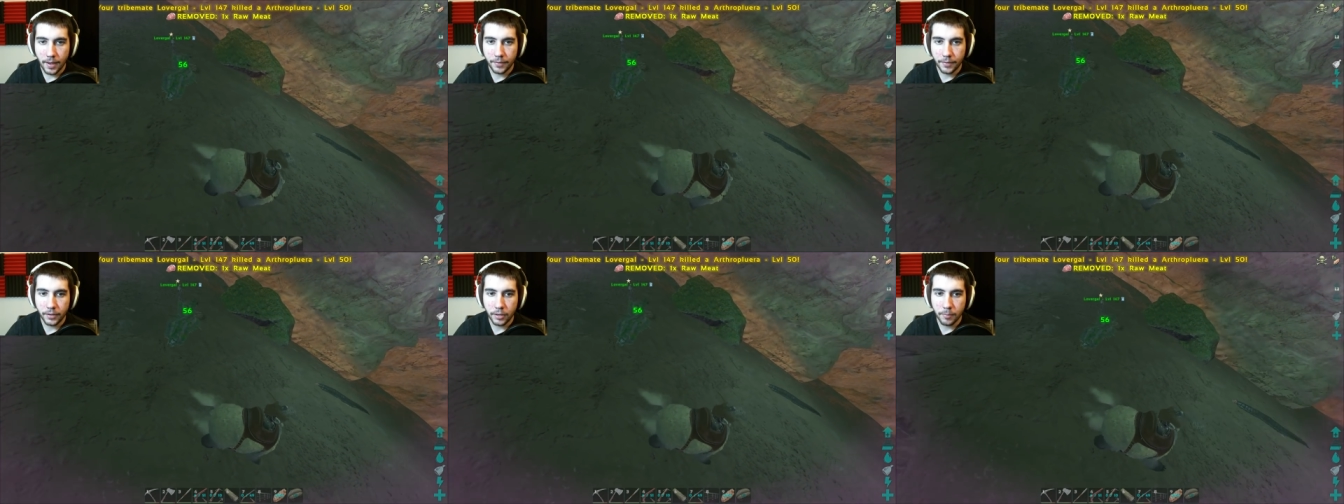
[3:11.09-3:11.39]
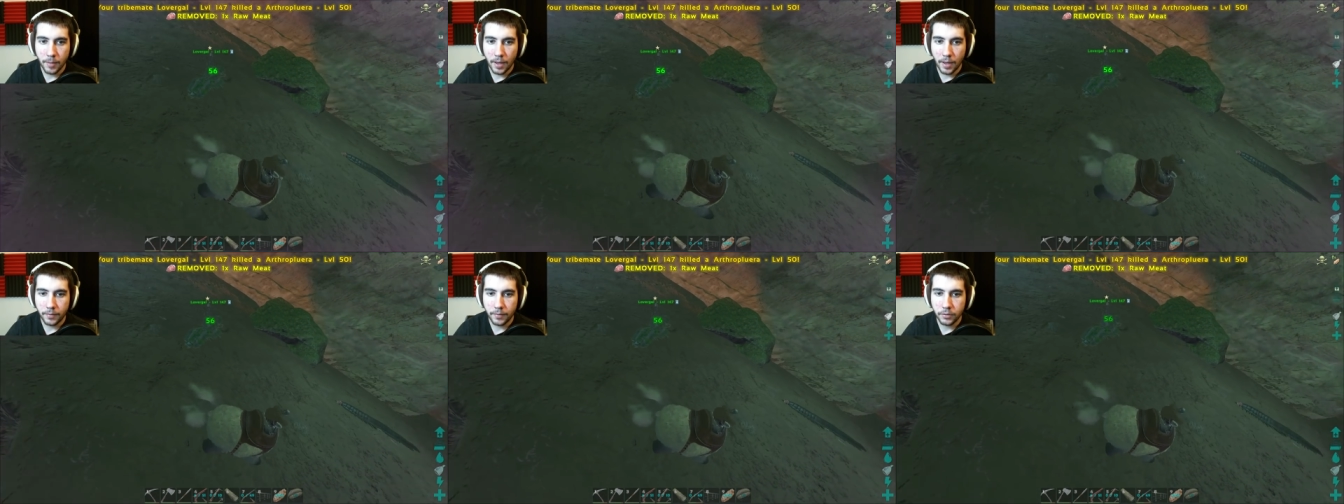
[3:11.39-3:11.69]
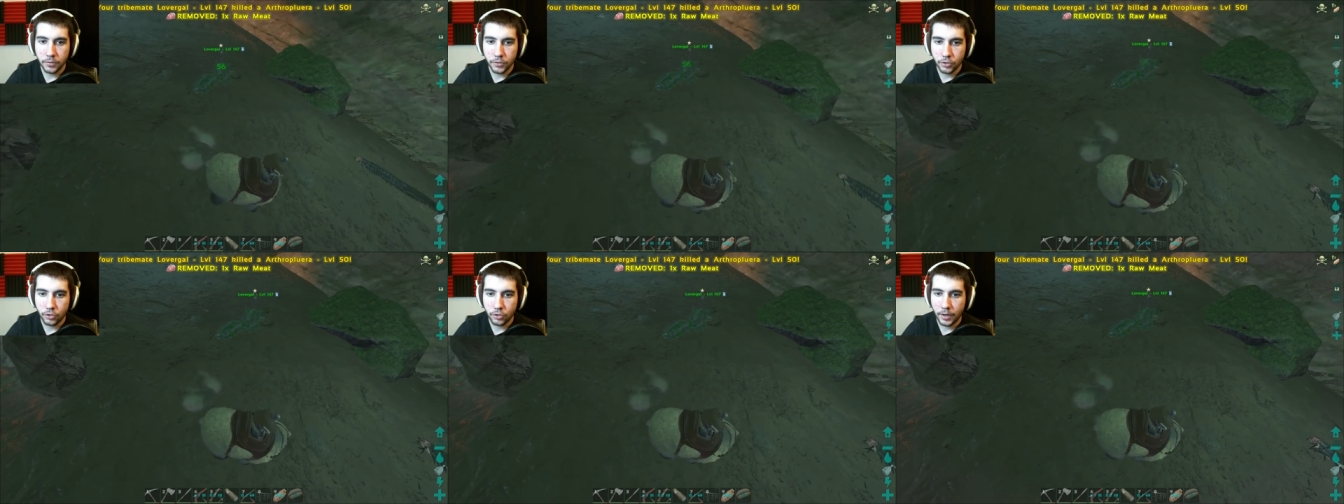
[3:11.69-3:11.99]
I think he might have to
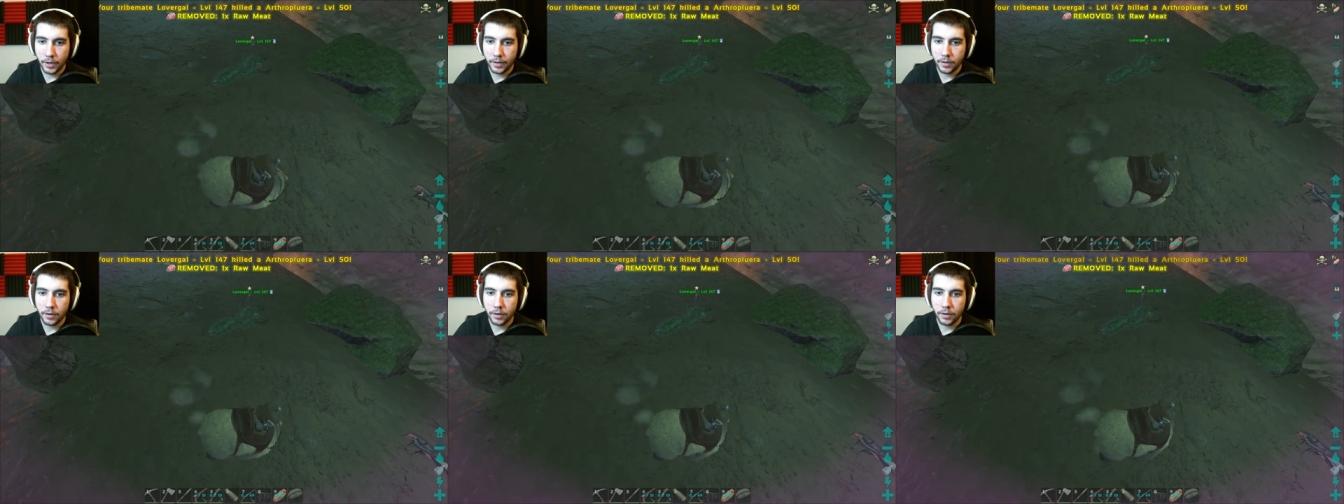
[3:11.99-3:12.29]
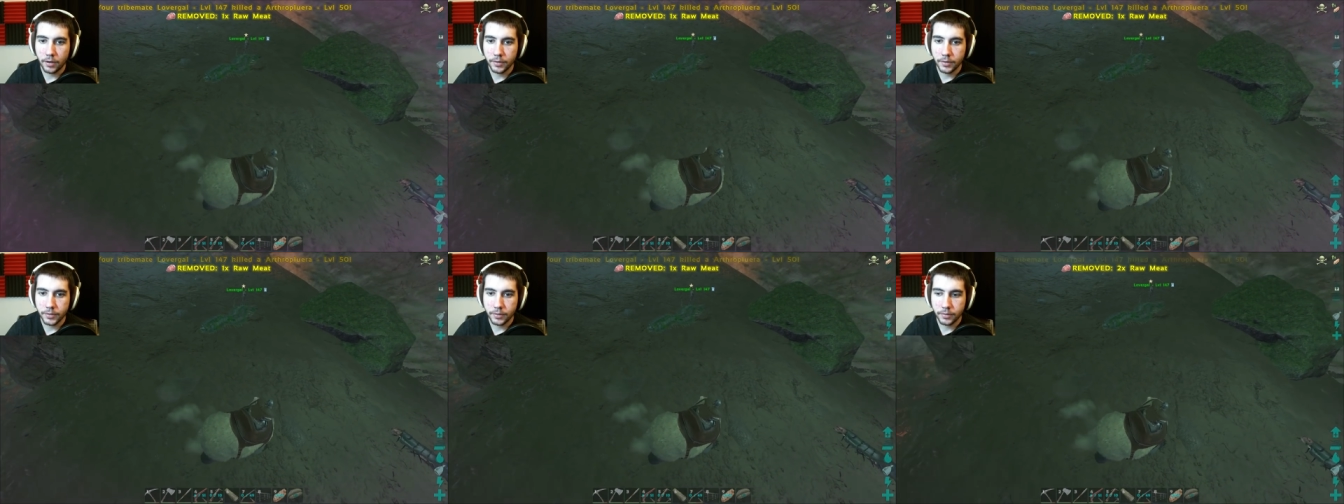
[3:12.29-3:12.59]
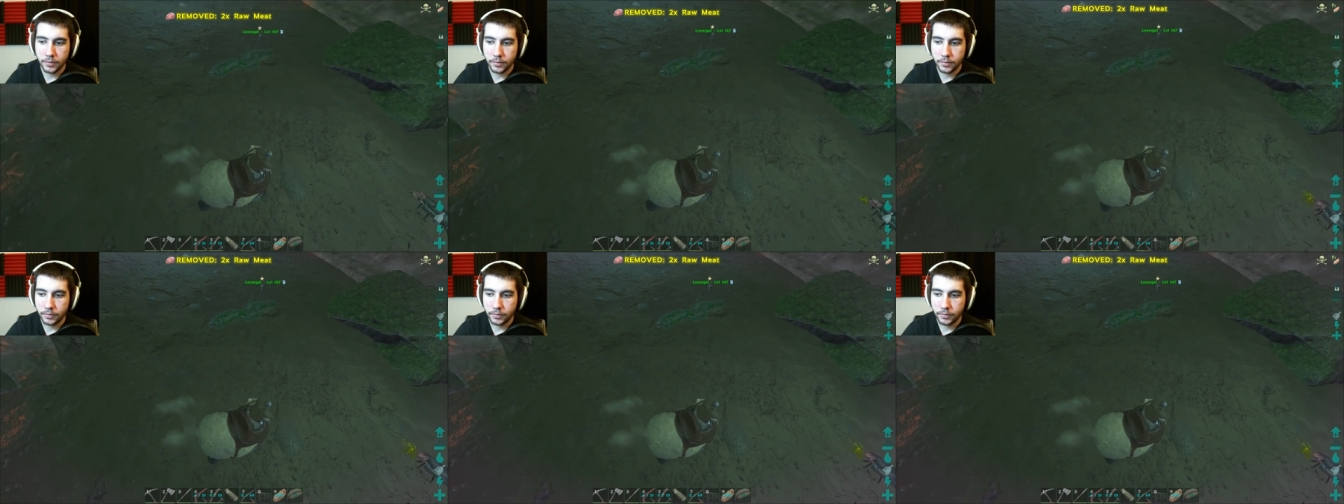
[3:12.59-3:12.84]
use trank darts.